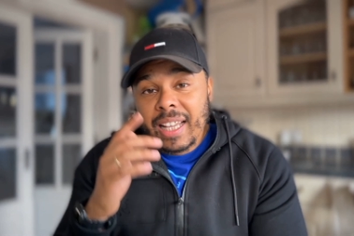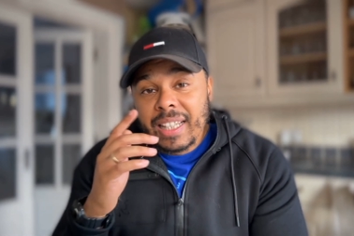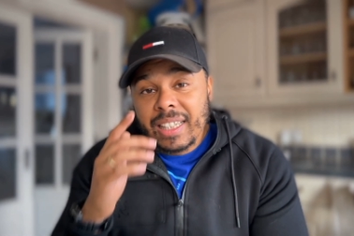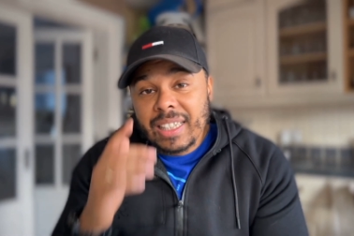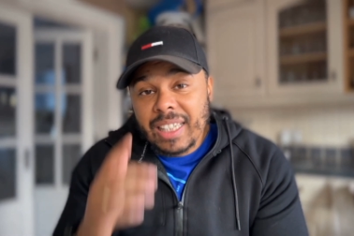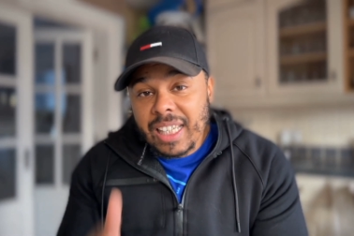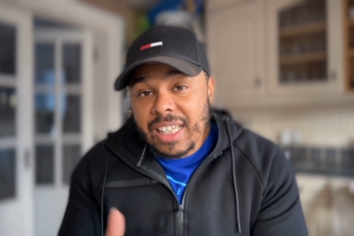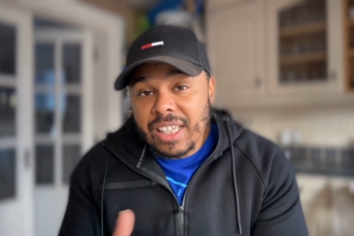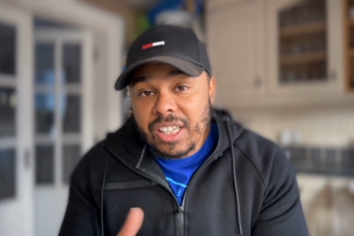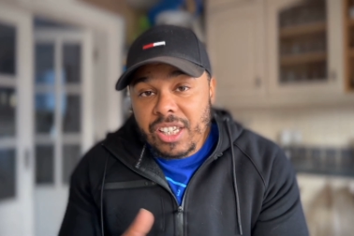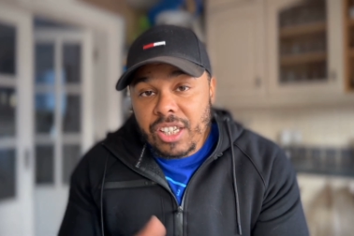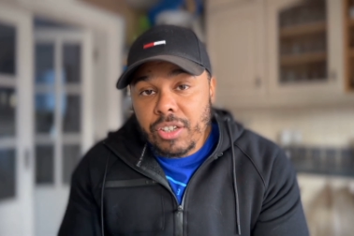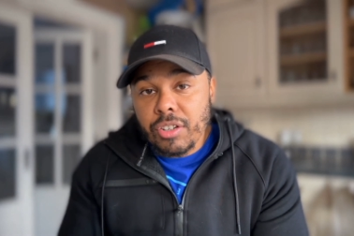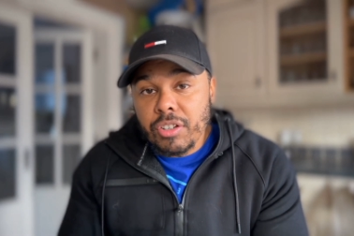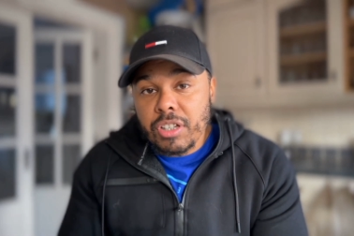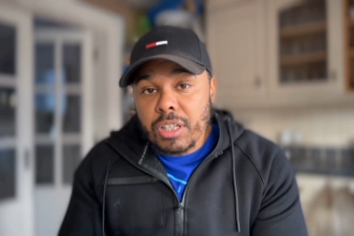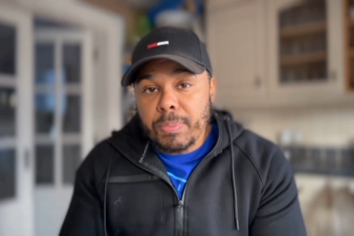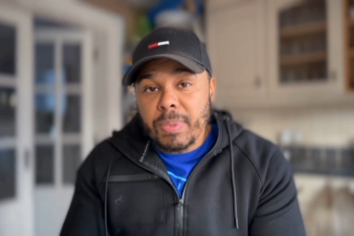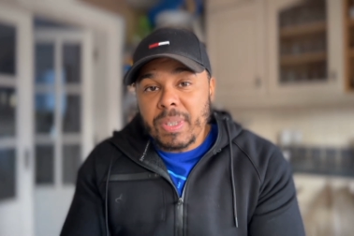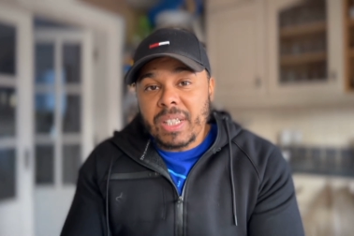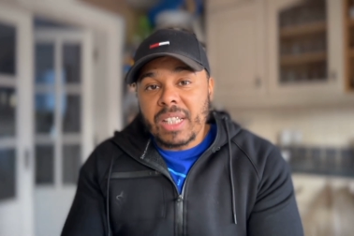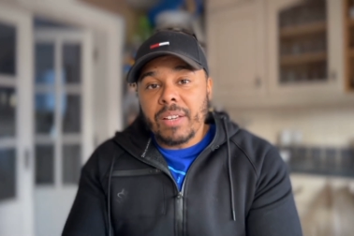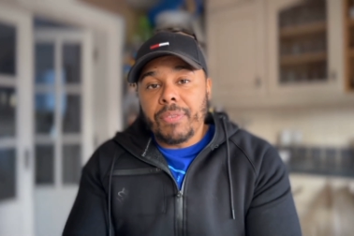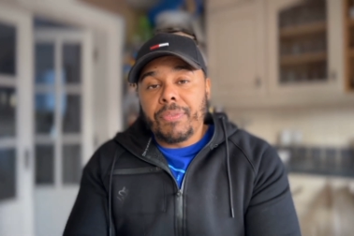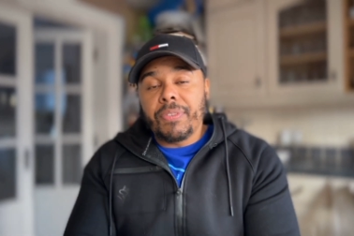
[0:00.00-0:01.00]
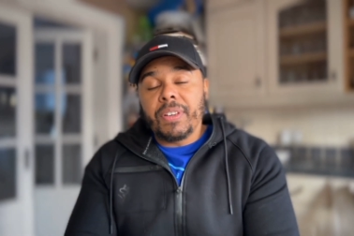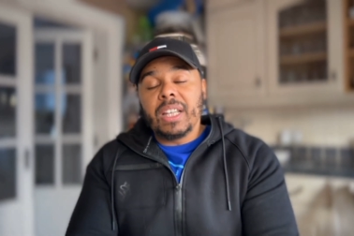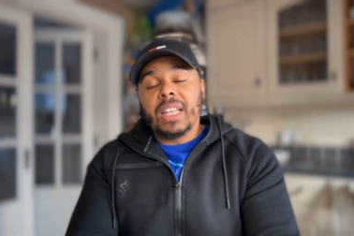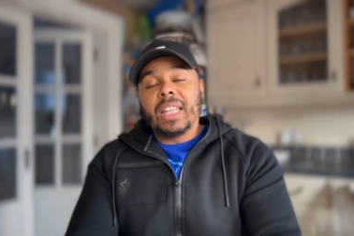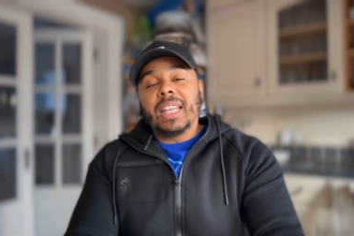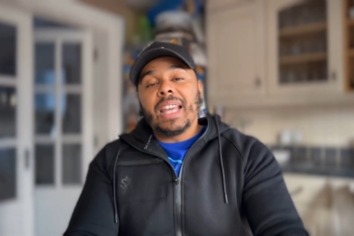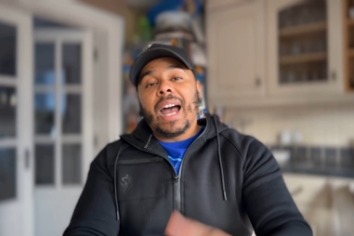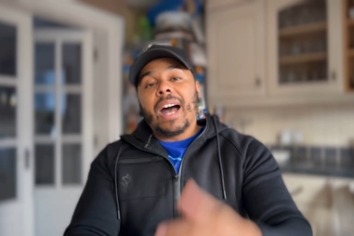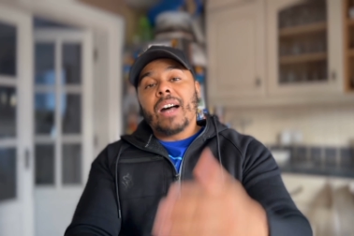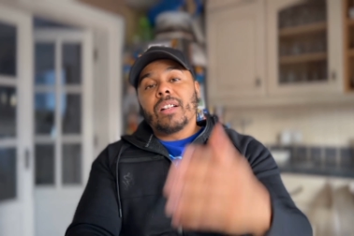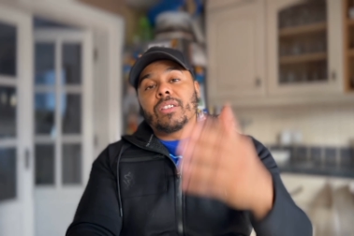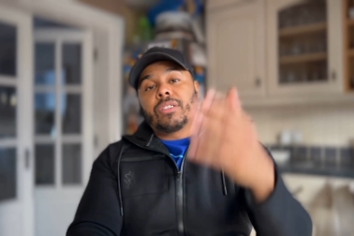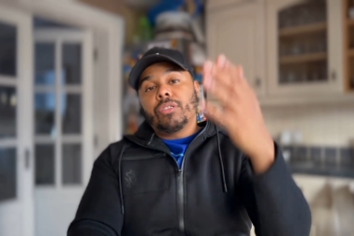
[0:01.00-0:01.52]
teaching you specifically
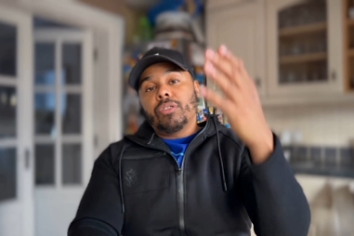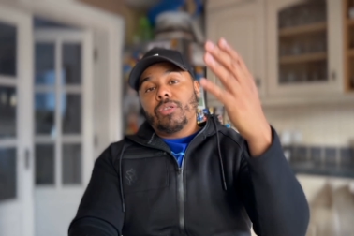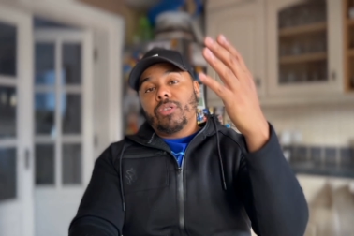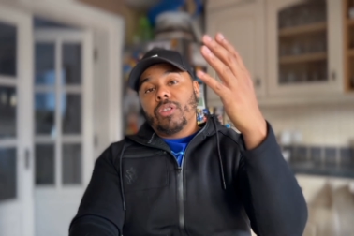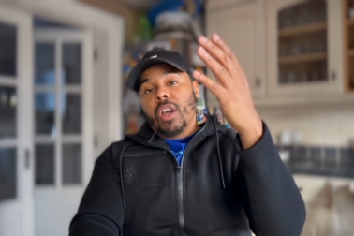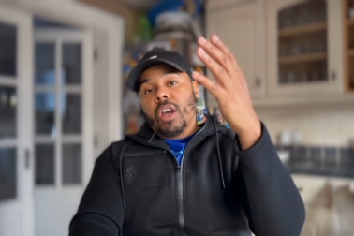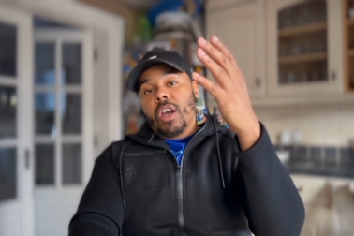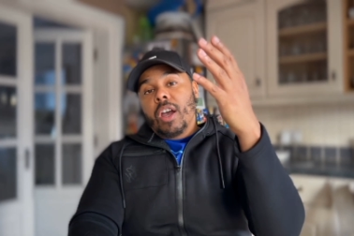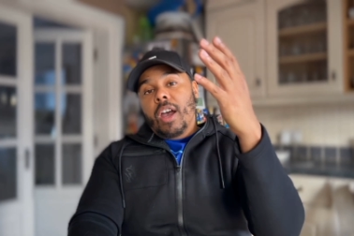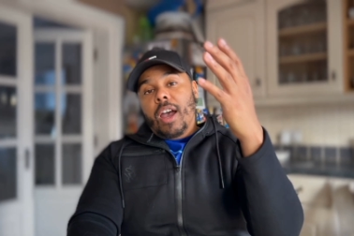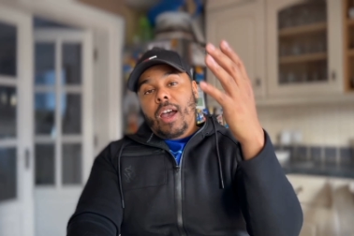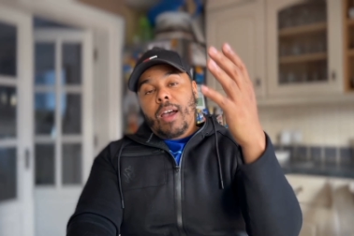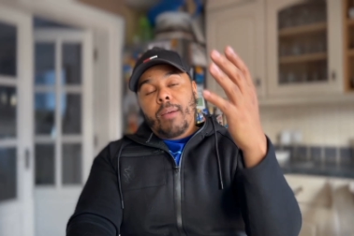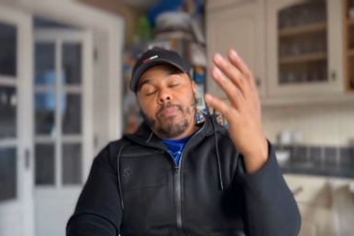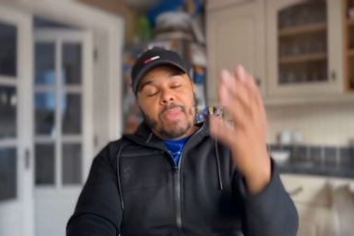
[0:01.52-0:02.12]
how to uh,